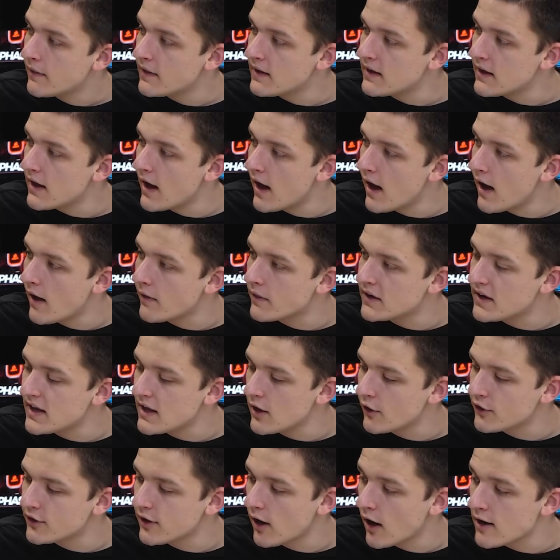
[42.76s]
The
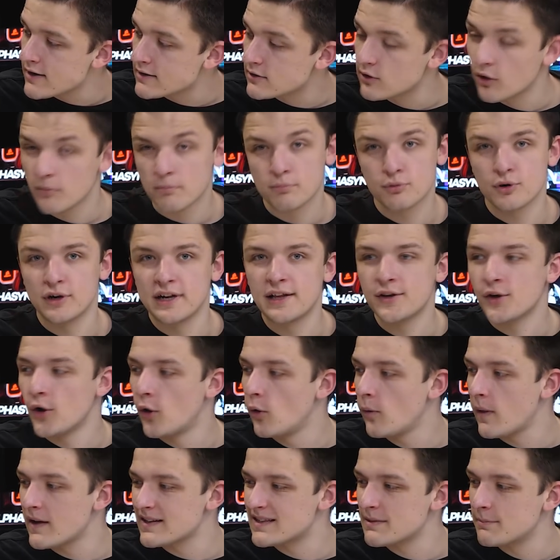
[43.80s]
neon lights look pretty
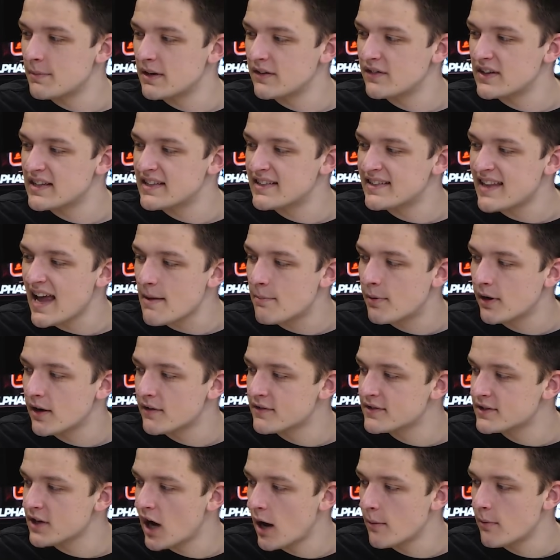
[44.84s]
cool. That's a bit of a staple
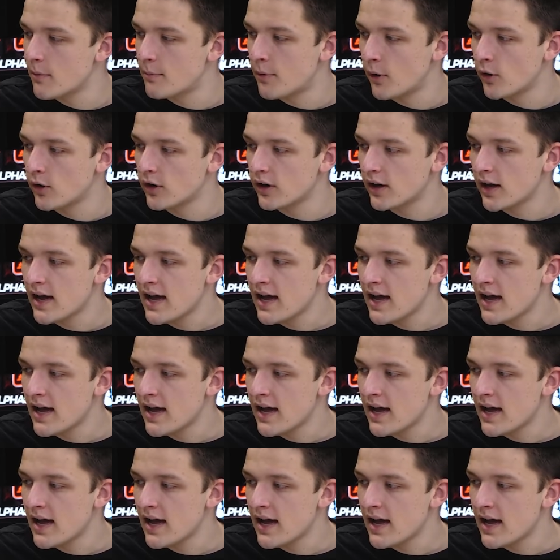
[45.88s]
of CYBERPUNK.